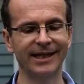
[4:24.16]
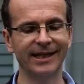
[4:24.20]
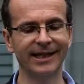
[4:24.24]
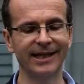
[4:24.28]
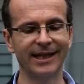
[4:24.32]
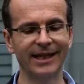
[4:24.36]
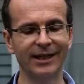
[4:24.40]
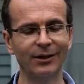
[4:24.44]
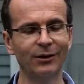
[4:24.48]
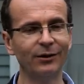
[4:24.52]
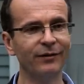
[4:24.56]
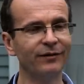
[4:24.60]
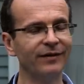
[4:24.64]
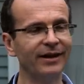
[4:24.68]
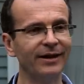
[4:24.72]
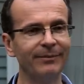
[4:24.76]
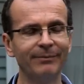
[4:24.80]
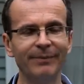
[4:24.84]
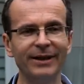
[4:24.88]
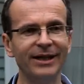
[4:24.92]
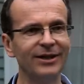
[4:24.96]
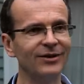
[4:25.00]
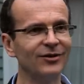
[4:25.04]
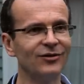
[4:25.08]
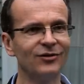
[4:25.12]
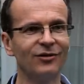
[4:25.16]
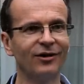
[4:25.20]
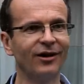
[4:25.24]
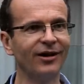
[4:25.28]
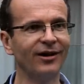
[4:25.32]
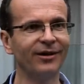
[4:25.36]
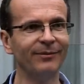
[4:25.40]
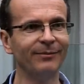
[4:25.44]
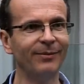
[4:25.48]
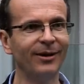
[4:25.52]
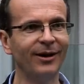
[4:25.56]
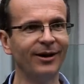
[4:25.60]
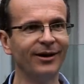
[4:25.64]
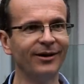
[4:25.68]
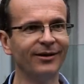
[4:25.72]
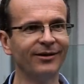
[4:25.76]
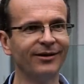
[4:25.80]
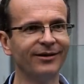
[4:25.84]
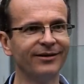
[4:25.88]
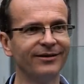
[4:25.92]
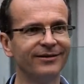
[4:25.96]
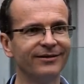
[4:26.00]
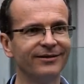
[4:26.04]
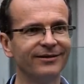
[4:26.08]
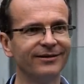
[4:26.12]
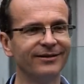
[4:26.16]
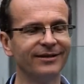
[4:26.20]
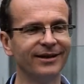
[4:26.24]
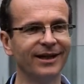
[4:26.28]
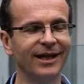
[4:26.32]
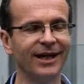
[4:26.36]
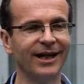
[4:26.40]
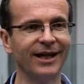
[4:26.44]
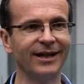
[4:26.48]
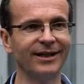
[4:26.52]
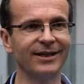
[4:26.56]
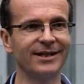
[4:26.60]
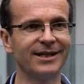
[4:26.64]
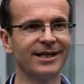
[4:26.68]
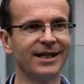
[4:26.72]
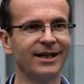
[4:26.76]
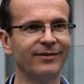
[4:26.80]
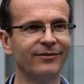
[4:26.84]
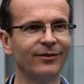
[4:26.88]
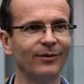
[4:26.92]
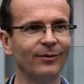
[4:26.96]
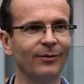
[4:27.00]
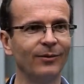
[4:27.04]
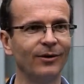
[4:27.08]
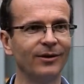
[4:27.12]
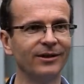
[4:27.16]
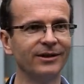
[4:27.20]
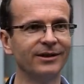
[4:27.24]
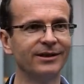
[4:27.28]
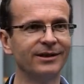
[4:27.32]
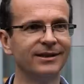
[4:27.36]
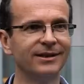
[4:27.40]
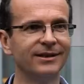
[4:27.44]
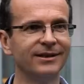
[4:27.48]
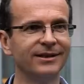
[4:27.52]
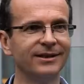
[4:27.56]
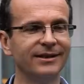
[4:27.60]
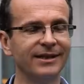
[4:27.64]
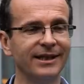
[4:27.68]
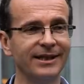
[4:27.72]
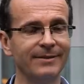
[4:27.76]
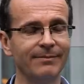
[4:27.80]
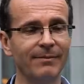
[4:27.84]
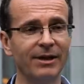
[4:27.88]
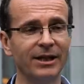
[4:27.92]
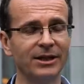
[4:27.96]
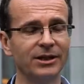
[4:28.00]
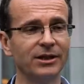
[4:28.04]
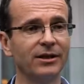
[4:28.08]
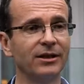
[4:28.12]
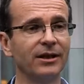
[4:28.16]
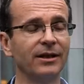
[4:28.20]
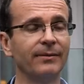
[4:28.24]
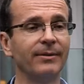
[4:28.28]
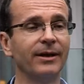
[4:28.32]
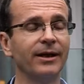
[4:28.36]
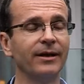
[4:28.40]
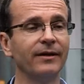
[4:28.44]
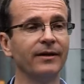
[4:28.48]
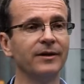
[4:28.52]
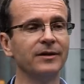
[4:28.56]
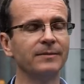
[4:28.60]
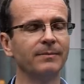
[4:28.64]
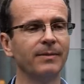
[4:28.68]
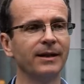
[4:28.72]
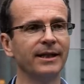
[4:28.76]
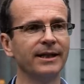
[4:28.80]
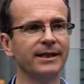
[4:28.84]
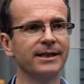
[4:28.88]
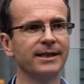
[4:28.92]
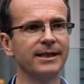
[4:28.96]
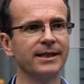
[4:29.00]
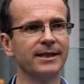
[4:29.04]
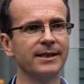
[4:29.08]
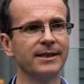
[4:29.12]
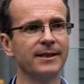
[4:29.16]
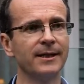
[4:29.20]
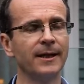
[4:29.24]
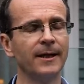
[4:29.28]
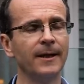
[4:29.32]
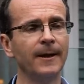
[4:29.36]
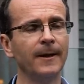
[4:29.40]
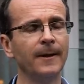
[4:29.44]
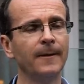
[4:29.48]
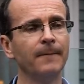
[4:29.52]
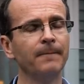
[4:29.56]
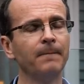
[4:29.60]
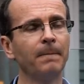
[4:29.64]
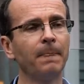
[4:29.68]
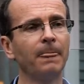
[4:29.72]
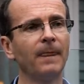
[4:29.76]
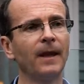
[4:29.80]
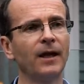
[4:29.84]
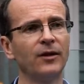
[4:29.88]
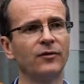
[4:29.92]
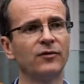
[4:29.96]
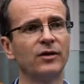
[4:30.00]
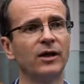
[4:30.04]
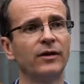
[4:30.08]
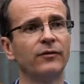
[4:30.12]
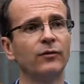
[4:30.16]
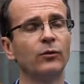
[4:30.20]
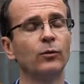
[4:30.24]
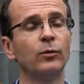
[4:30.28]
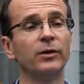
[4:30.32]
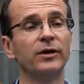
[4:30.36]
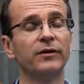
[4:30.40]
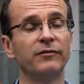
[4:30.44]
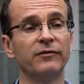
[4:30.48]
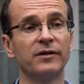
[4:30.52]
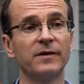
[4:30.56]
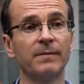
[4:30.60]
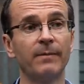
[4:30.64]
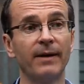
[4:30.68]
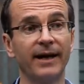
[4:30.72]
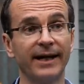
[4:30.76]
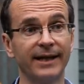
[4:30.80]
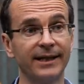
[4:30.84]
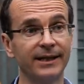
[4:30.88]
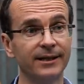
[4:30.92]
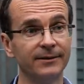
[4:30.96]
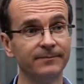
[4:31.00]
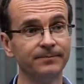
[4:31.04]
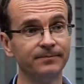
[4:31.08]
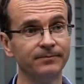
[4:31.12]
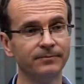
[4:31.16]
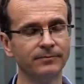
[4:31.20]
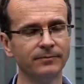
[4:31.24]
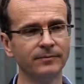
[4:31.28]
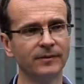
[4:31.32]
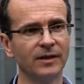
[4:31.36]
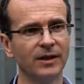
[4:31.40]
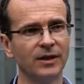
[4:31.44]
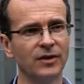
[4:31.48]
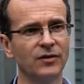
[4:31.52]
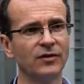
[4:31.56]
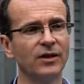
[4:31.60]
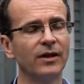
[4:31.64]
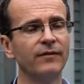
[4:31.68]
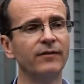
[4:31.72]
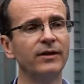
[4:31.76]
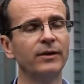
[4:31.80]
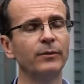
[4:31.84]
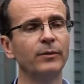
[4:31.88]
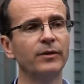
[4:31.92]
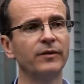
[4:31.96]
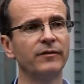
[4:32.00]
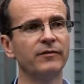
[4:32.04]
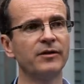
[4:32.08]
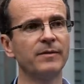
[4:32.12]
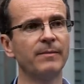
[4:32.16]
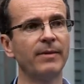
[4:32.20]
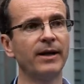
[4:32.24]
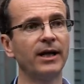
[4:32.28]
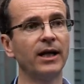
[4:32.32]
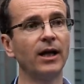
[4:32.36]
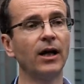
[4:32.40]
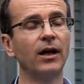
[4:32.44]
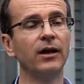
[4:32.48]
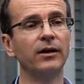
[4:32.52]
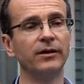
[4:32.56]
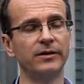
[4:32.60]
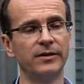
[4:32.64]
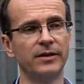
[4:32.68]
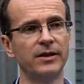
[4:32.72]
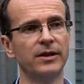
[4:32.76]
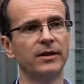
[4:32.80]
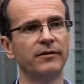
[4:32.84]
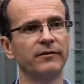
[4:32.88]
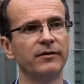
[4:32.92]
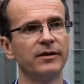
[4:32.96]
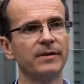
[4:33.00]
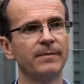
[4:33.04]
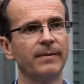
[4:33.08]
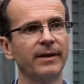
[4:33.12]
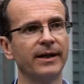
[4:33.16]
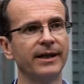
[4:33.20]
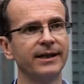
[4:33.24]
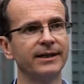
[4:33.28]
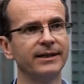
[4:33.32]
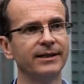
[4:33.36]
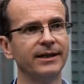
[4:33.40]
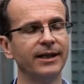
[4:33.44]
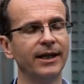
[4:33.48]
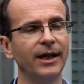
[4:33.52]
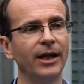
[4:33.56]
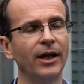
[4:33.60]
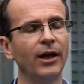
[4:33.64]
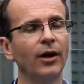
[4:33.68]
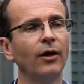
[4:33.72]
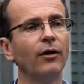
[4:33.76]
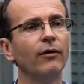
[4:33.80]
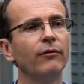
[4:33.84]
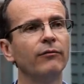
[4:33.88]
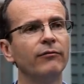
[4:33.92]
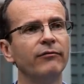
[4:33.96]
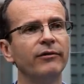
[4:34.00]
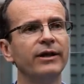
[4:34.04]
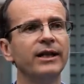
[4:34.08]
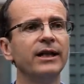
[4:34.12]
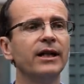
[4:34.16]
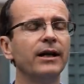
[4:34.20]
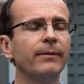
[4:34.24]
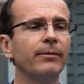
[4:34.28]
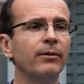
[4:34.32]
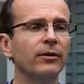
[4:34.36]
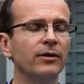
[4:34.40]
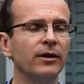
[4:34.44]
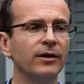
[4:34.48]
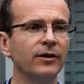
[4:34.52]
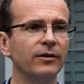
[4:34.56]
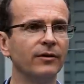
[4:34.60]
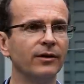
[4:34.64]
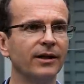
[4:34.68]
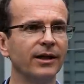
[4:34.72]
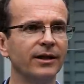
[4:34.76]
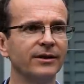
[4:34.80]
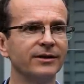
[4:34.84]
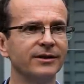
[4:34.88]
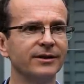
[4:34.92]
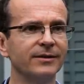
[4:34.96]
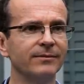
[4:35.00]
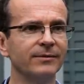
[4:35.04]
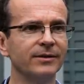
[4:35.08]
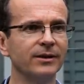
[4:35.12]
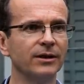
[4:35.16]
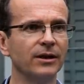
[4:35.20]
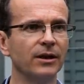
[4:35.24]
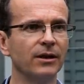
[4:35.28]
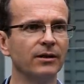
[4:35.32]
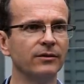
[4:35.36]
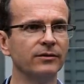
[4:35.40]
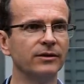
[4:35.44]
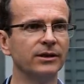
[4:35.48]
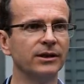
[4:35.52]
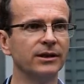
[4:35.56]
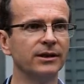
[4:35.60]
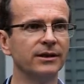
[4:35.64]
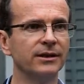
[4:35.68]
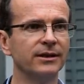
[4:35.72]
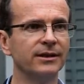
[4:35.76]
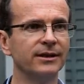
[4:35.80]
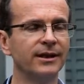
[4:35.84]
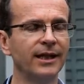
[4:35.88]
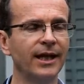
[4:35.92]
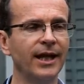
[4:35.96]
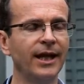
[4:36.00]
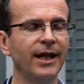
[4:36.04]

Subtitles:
get off that beaten path and discover what is magical about those places, and travel with respect, because travelling with respect earns you respect. Read up on local customs and cultures.